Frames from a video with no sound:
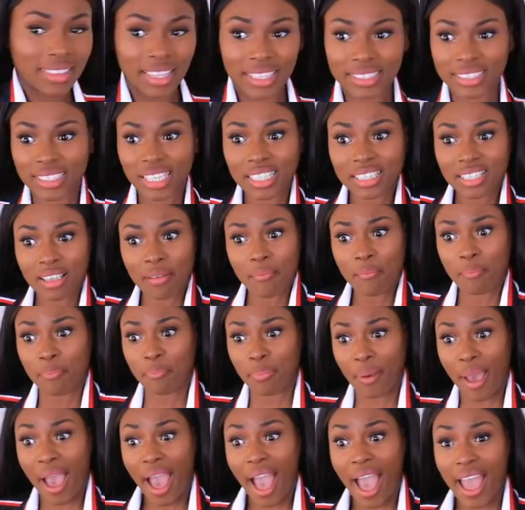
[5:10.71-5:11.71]
This
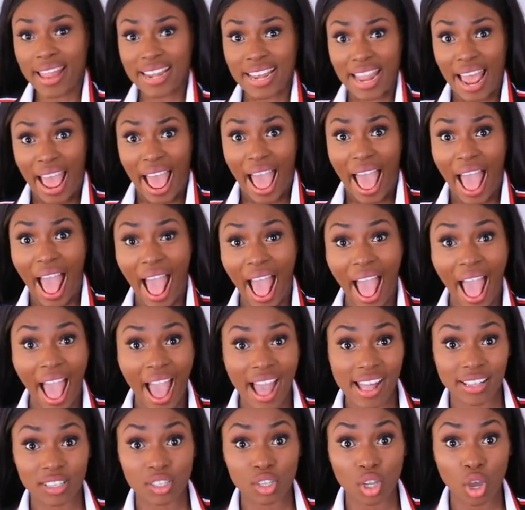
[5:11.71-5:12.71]
isn't bad
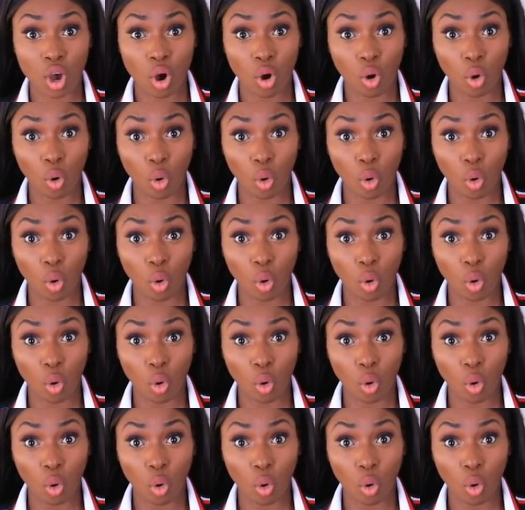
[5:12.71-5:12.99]
at